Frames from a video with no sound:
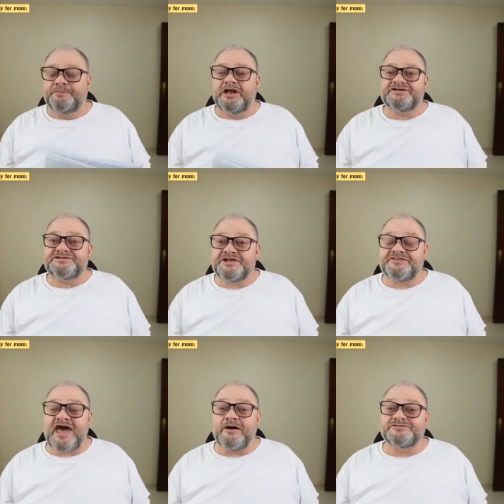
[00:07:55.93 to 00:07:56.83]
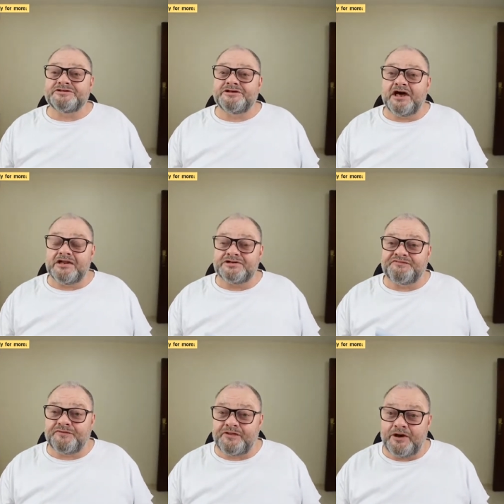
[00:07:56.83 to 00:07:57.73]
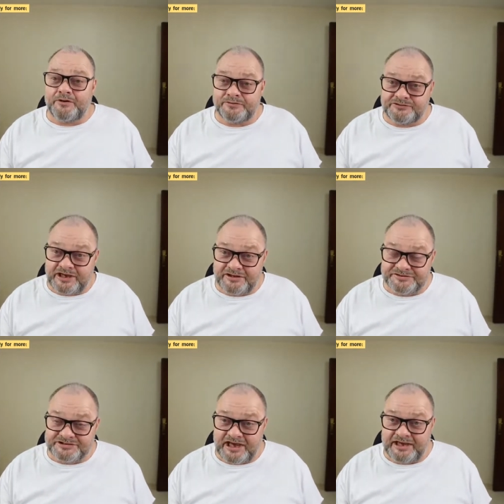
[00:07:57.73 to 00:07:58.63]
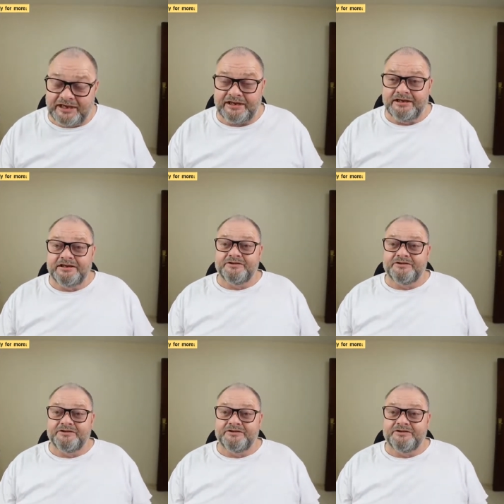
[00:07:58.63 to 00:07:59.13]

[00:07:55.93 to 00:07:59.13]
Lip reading: Plus the $1,000 for the hotel stay,